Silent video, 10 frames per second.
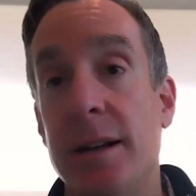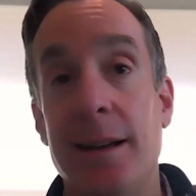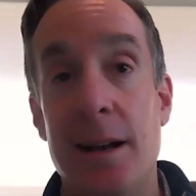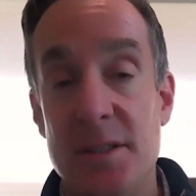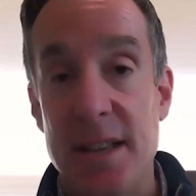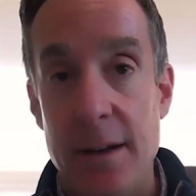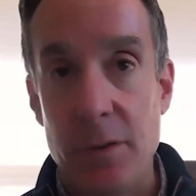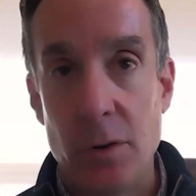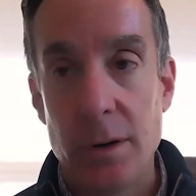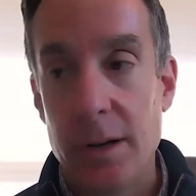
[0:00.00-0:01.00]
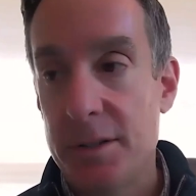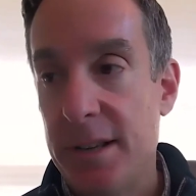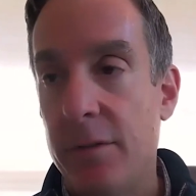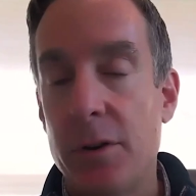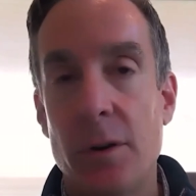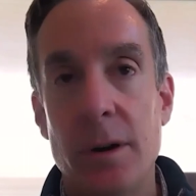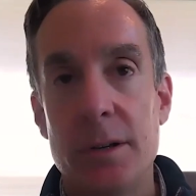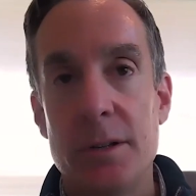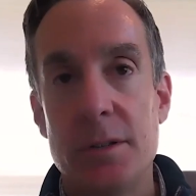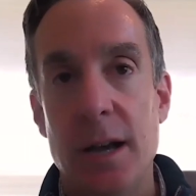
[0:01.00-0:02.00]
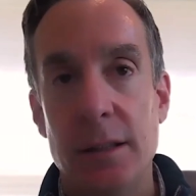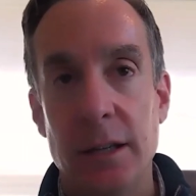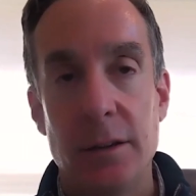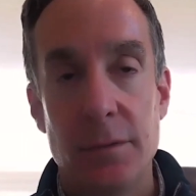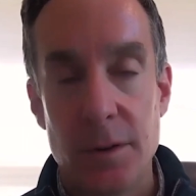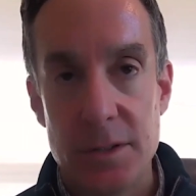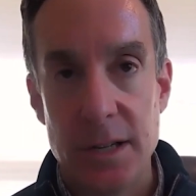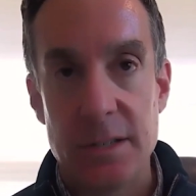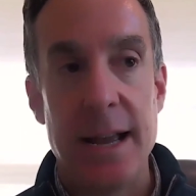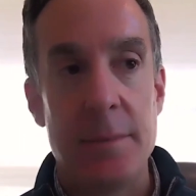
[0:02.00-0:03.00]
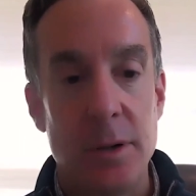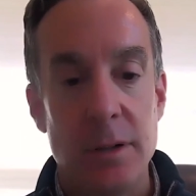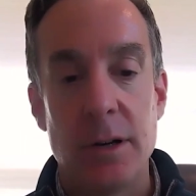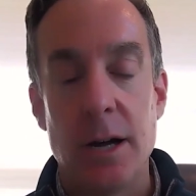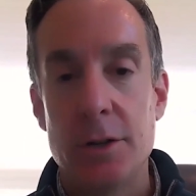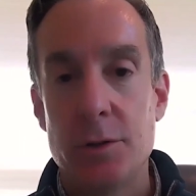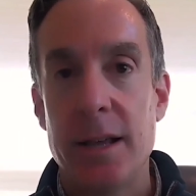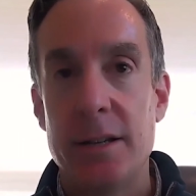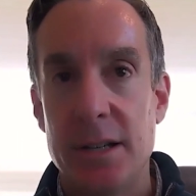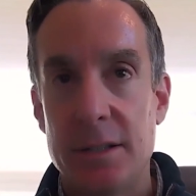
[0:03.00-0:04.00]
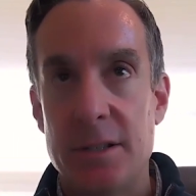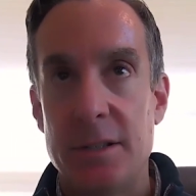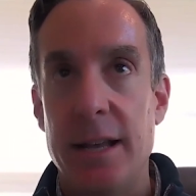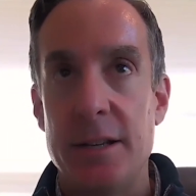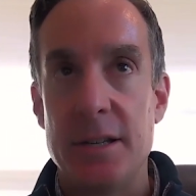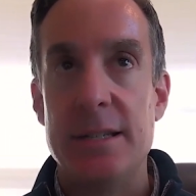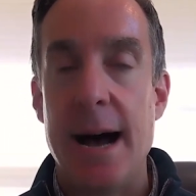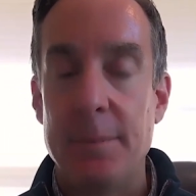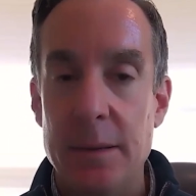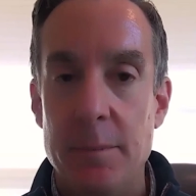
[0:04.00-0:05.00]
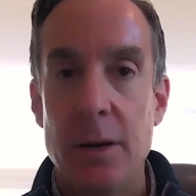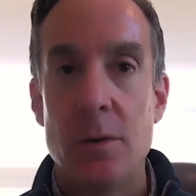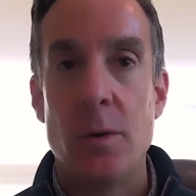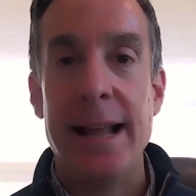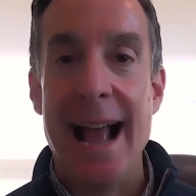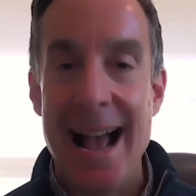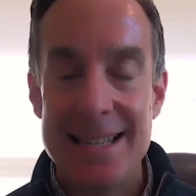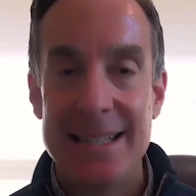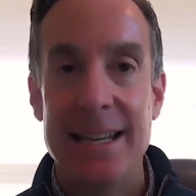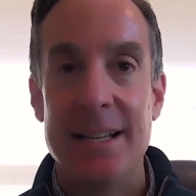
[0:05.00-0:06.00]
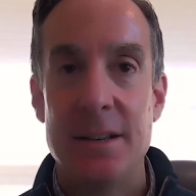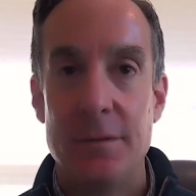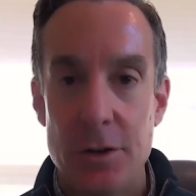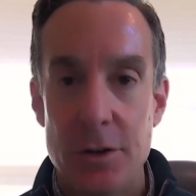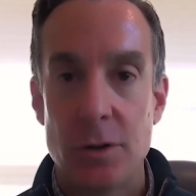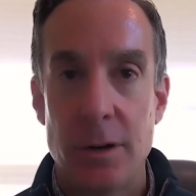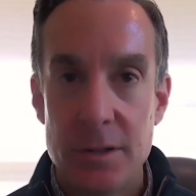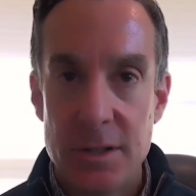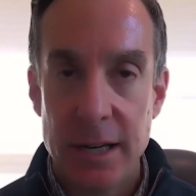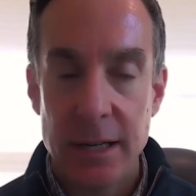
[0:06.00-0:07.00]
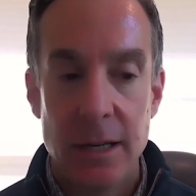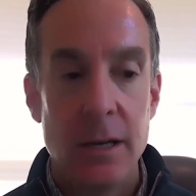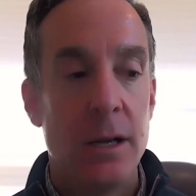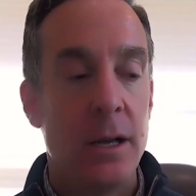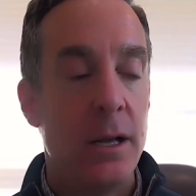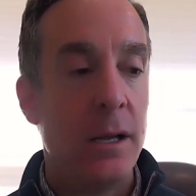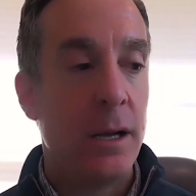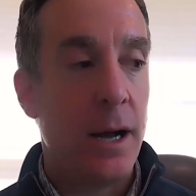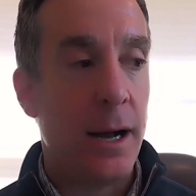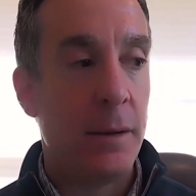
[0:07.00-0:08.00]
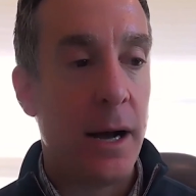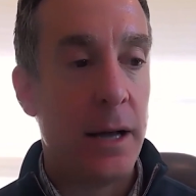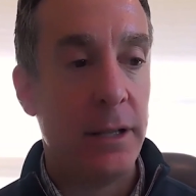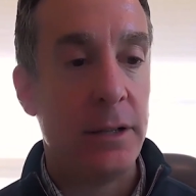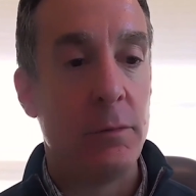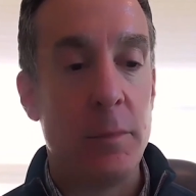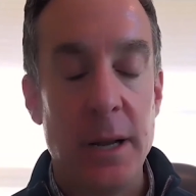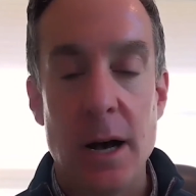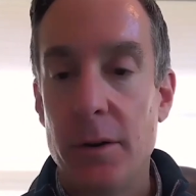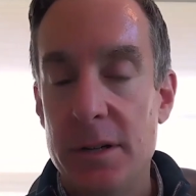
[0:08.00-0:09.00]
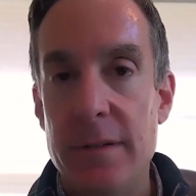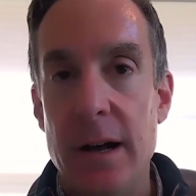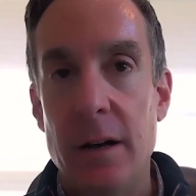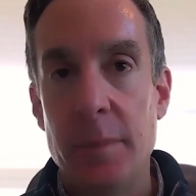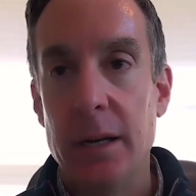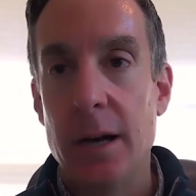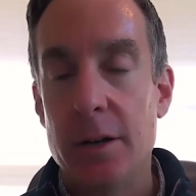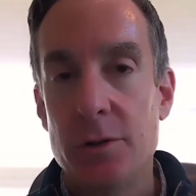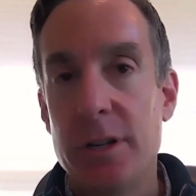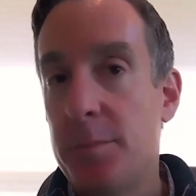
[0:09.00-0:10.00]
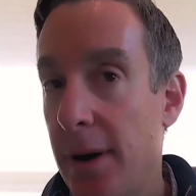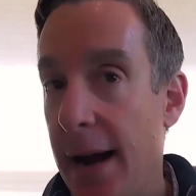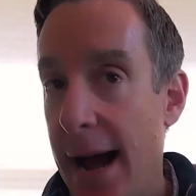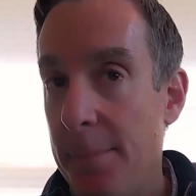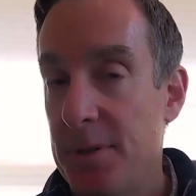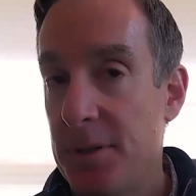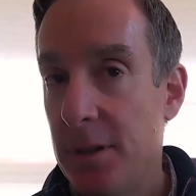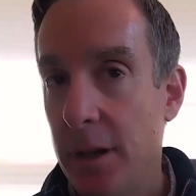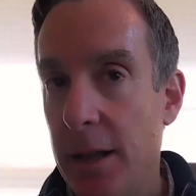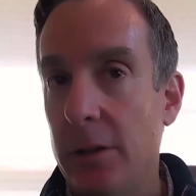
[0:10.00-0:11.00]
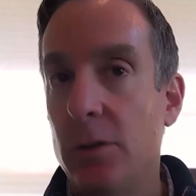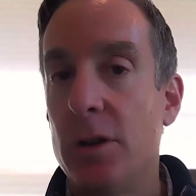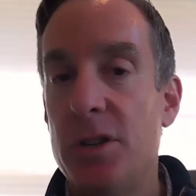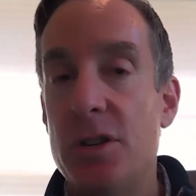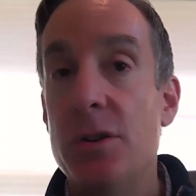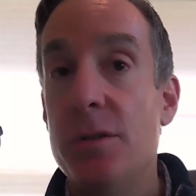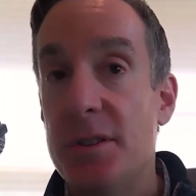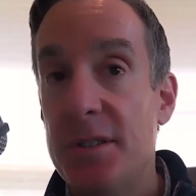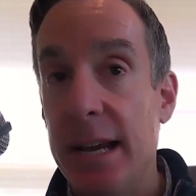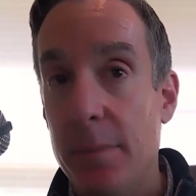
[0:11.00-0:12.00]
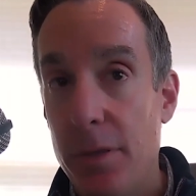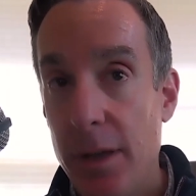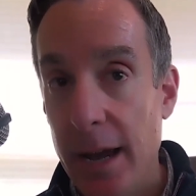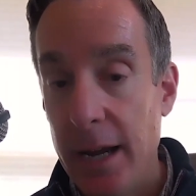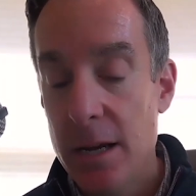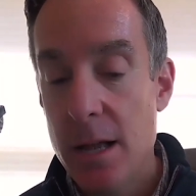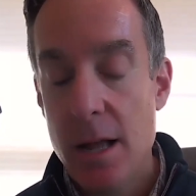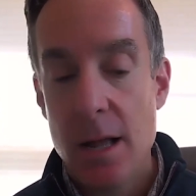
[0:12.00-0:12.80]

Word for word: like El Salvador. El mm-hmm. Salvador is, I think, the first example of a country that is that has adopted Bitcoin as its official currency. Um, I think there will be other developing countries, perhaps, that look to do the same thing.